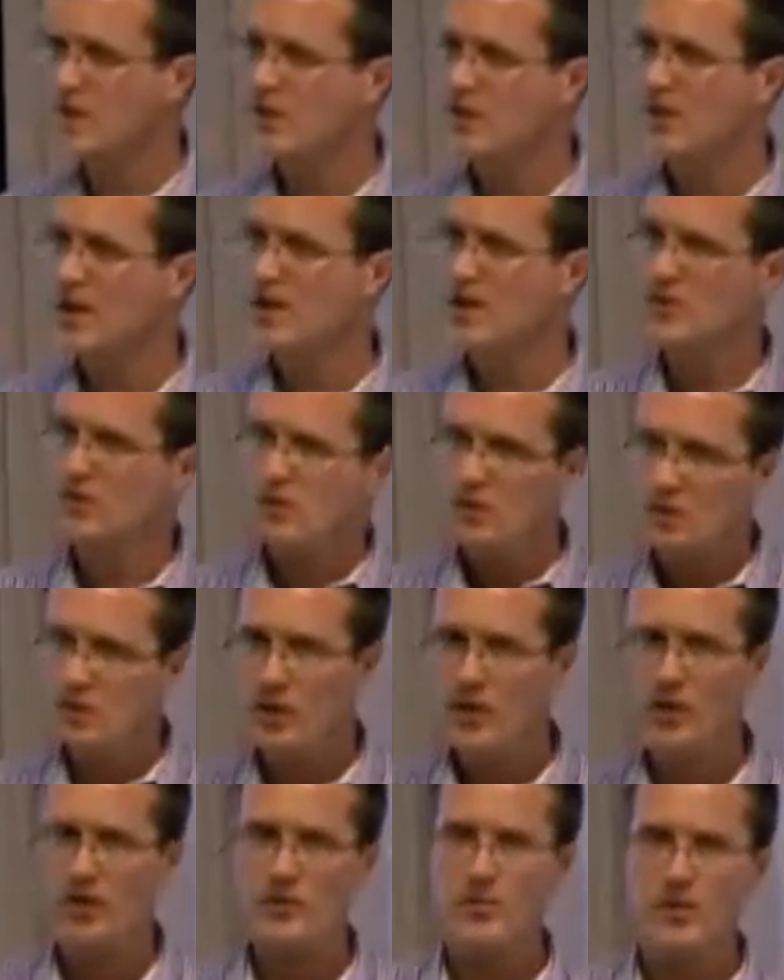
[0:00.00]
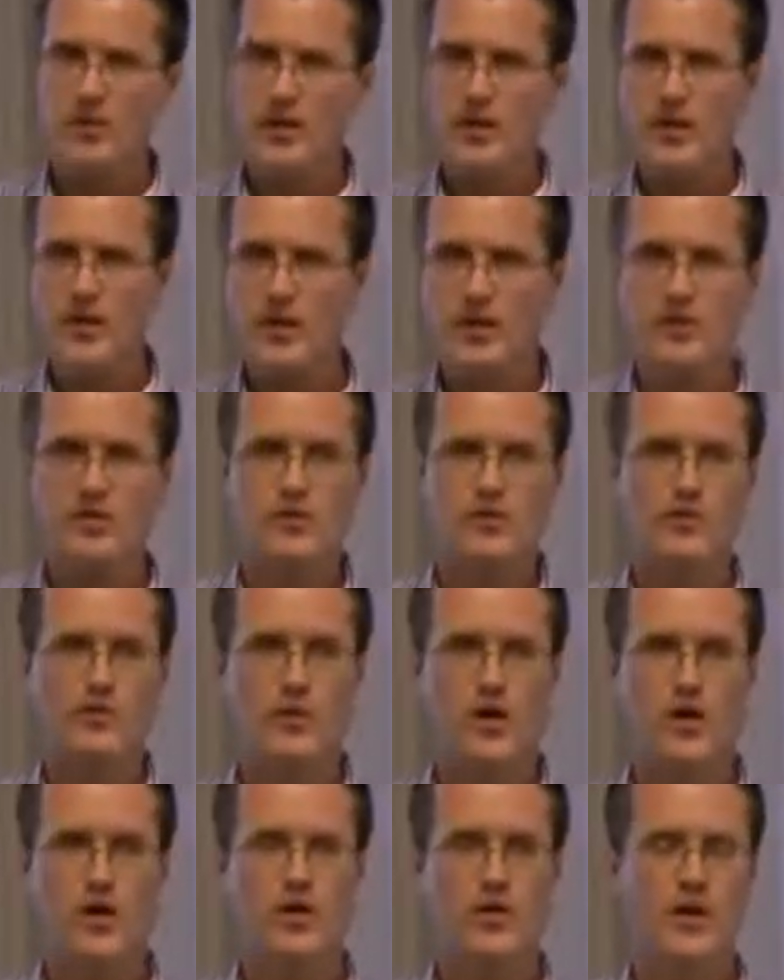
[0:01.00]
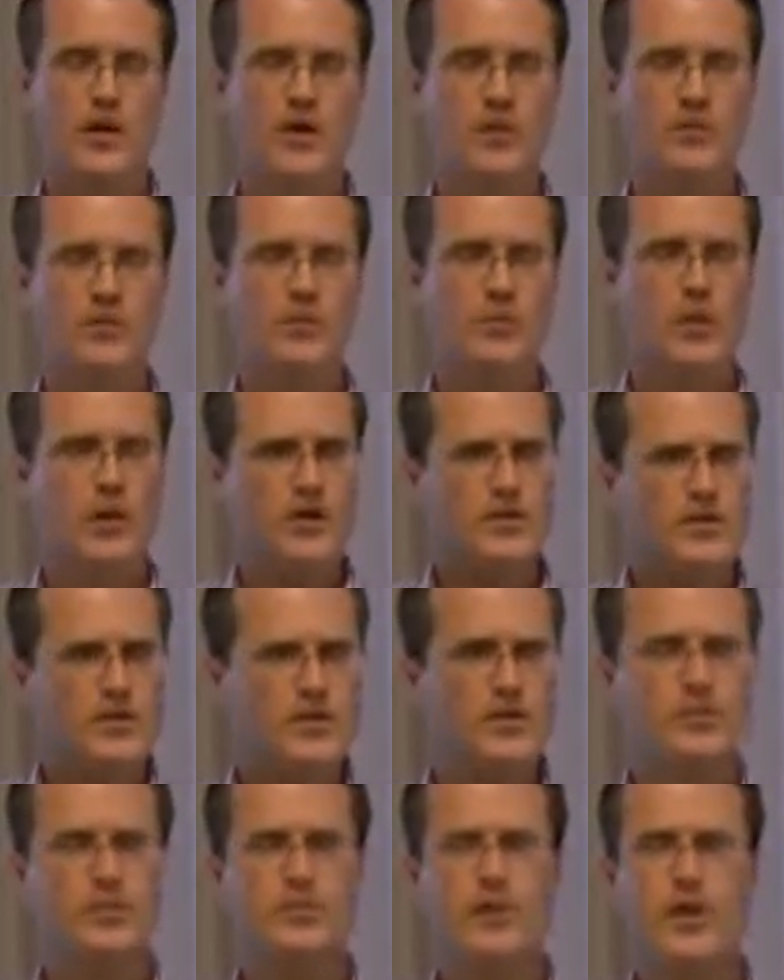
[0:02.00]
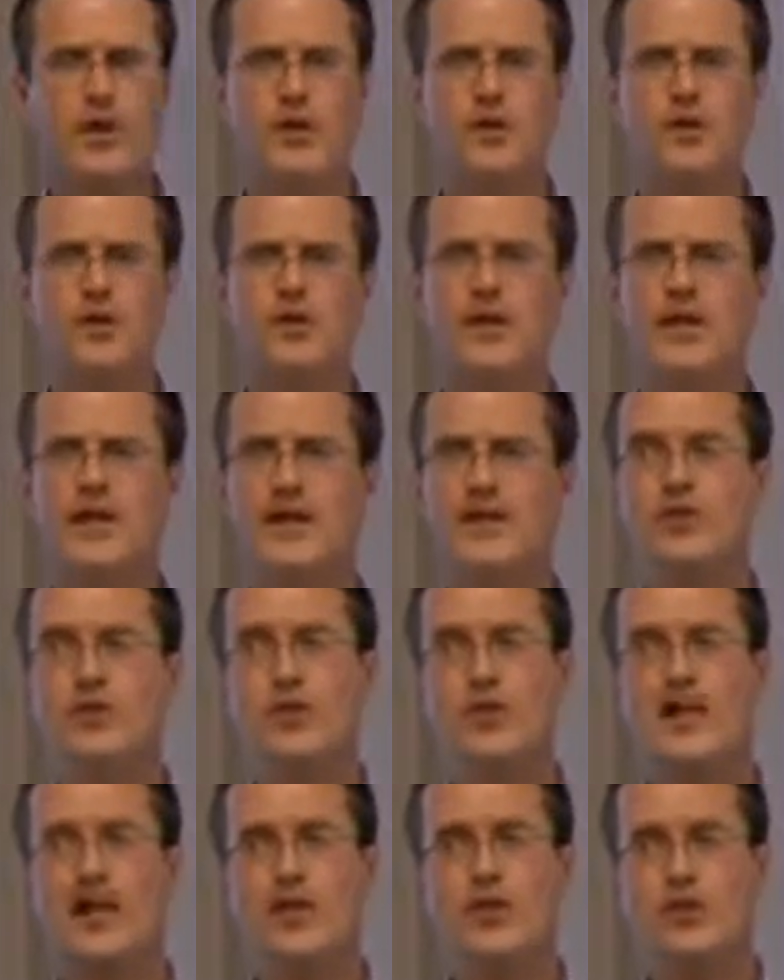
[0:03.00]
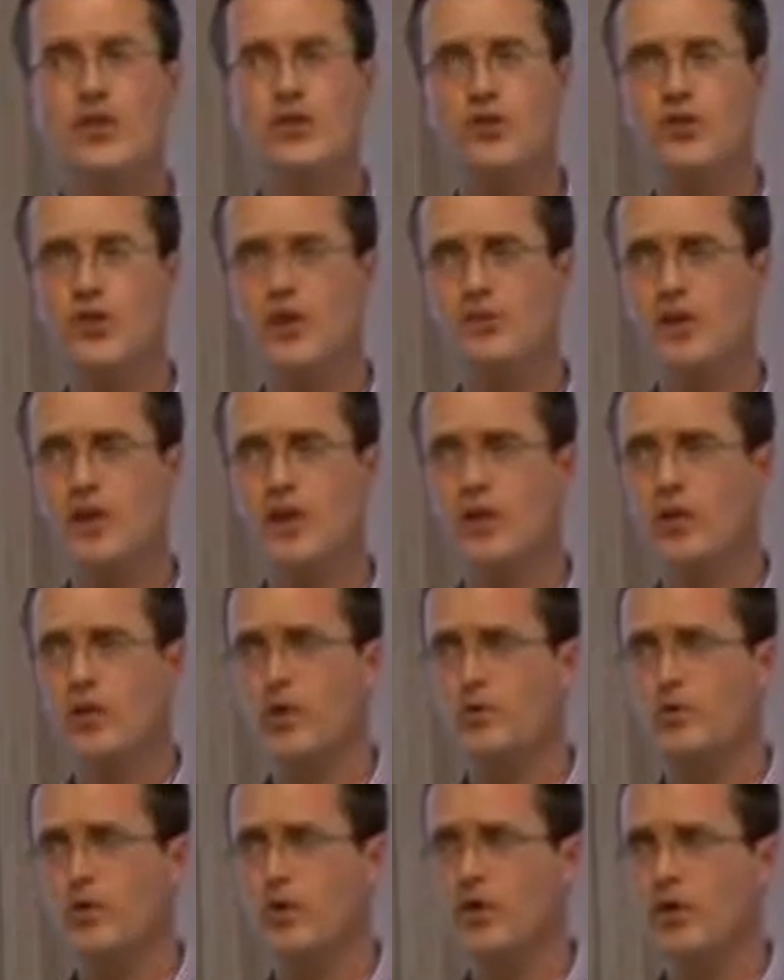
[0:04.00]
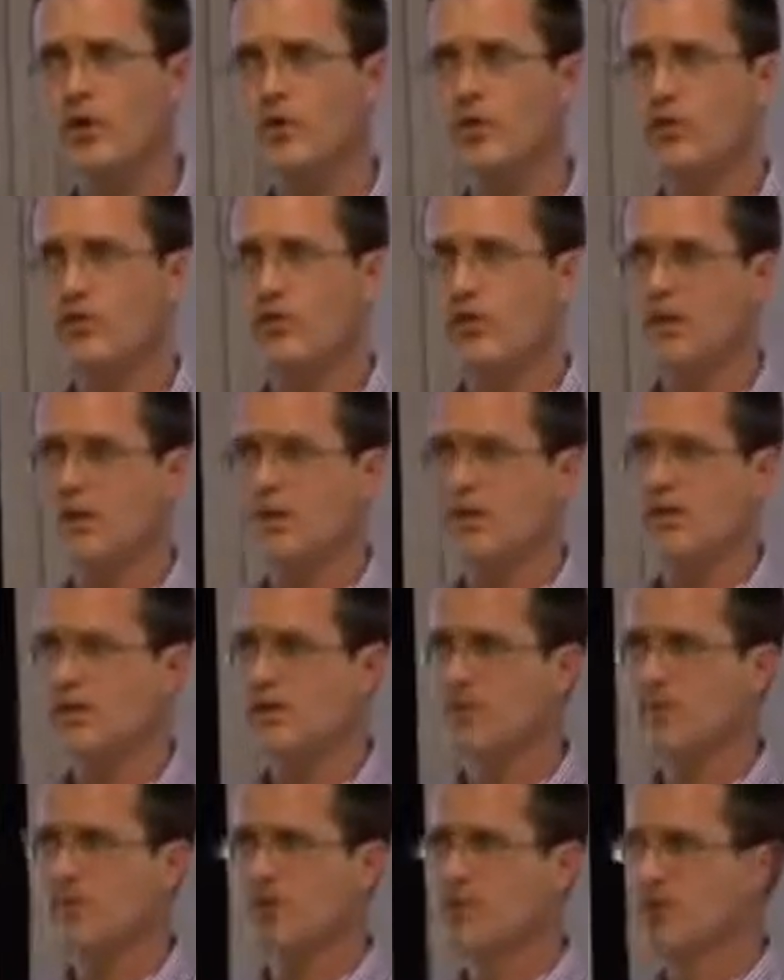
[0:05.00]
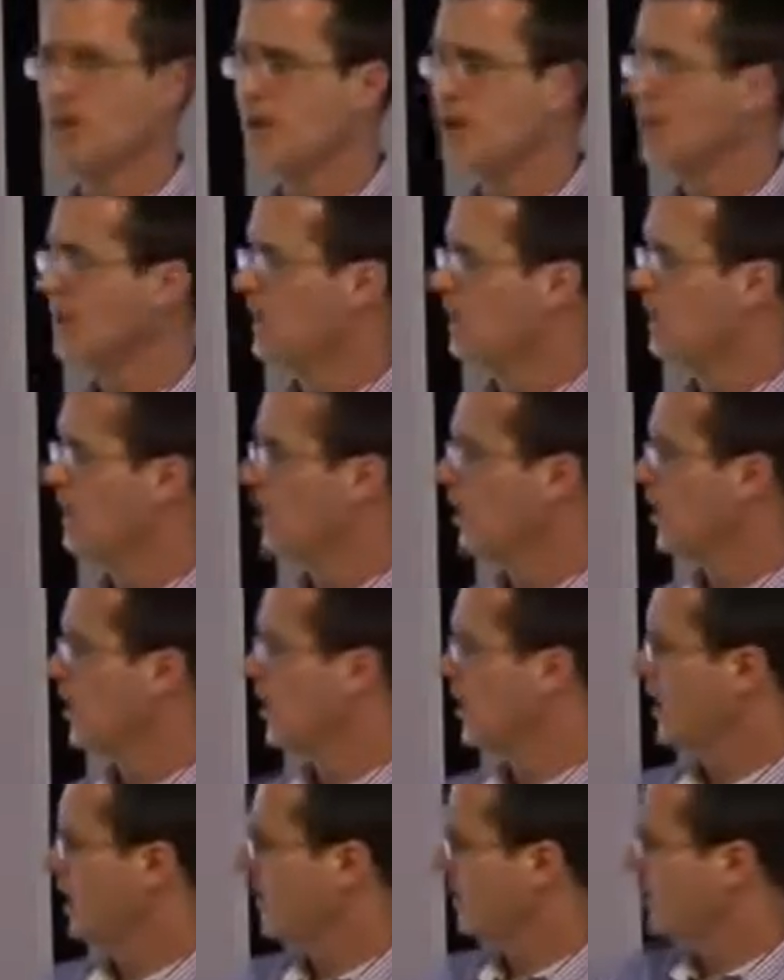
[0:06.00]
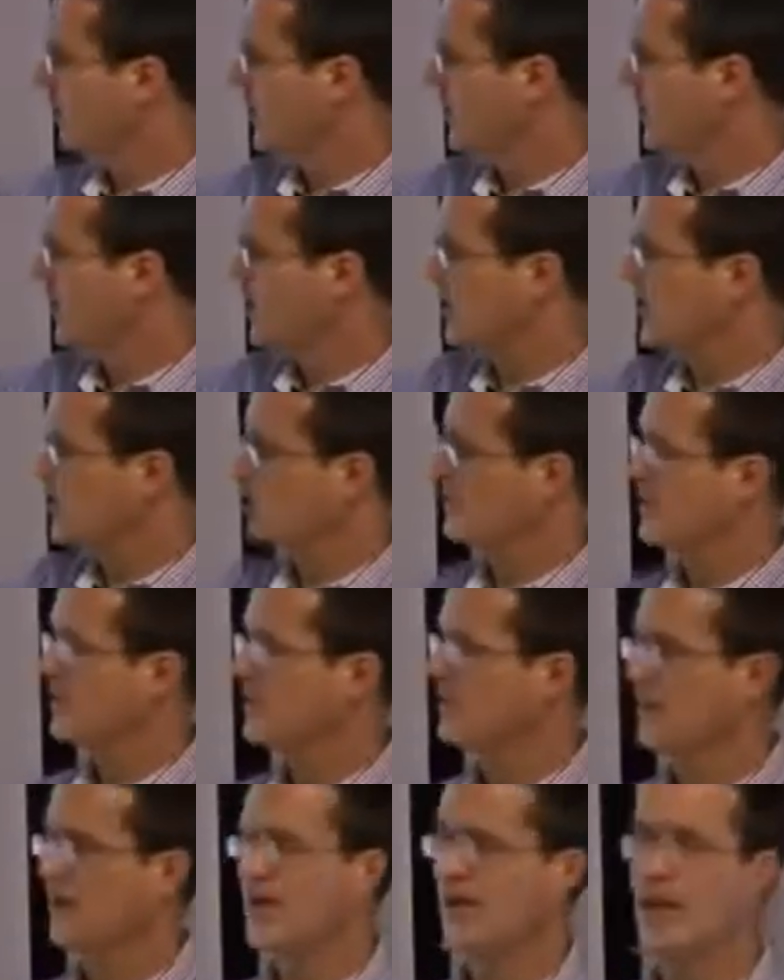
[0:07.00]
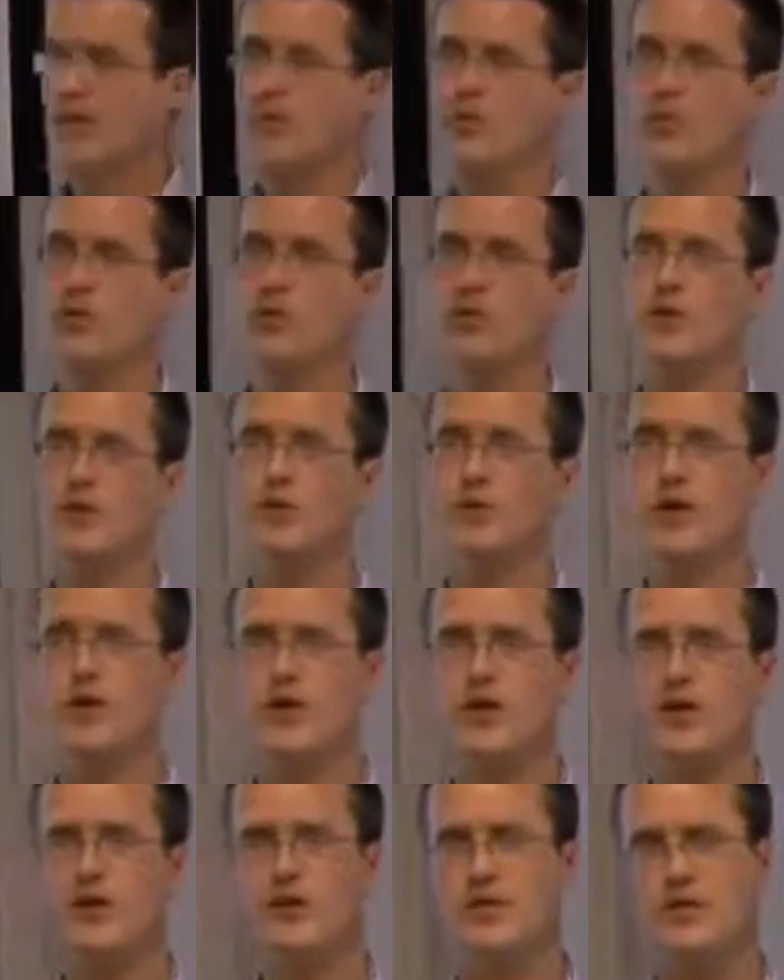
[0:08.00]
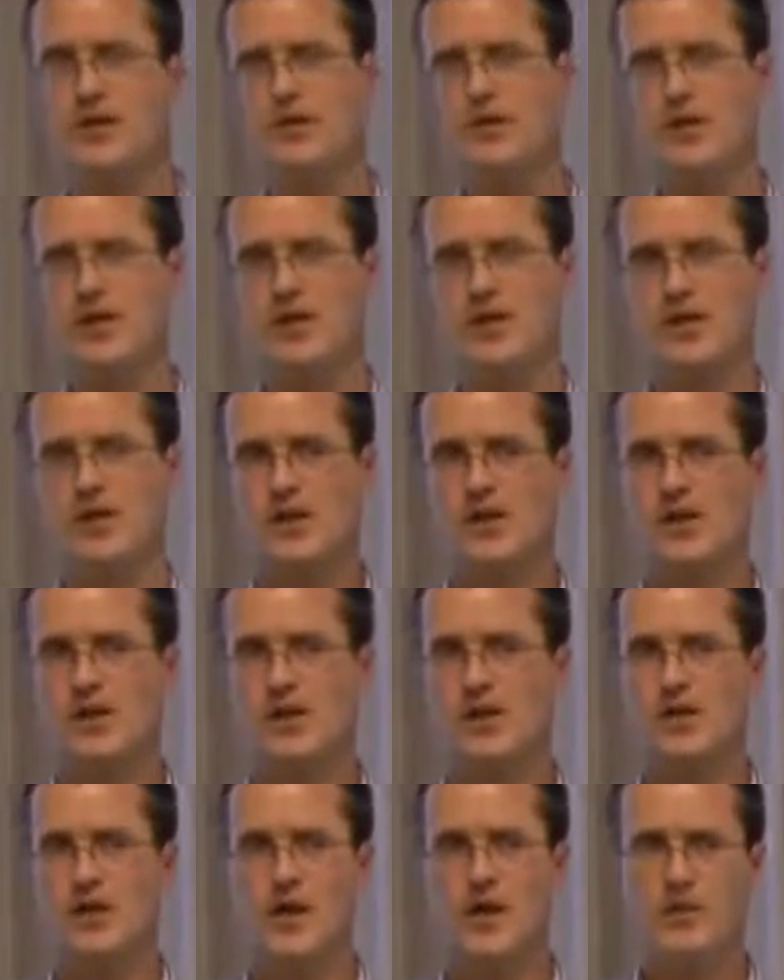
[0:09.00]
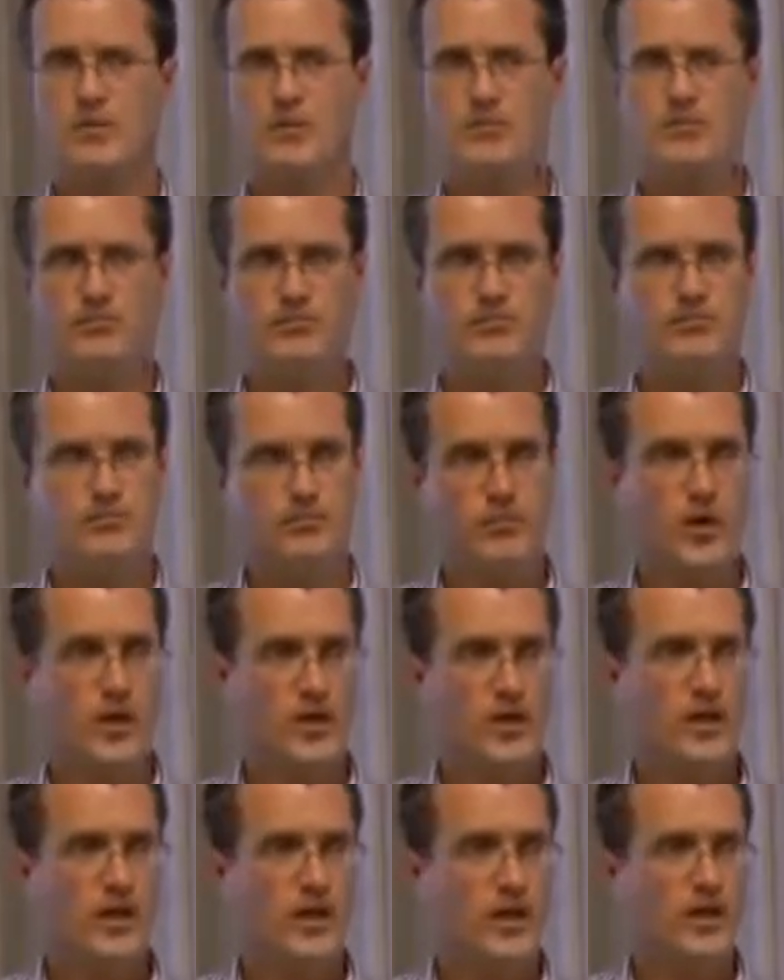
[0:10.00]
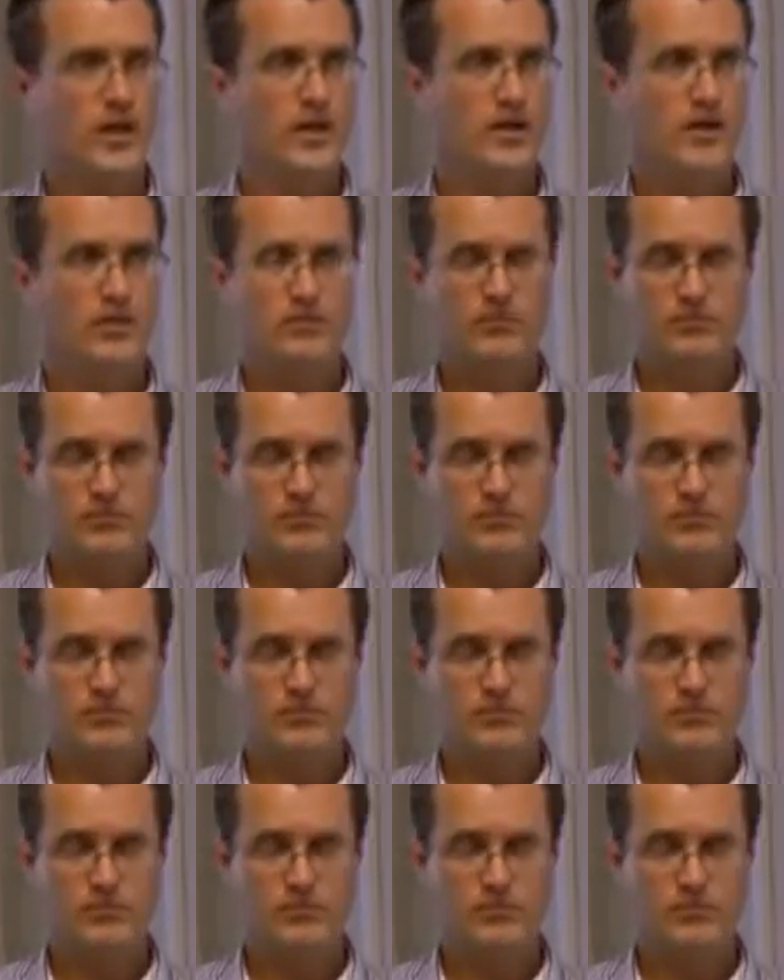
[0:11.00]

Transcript: to that two-way communication flow, that participation, that relationship that we're building with the customer. If the customer is unhappy with the product, they probably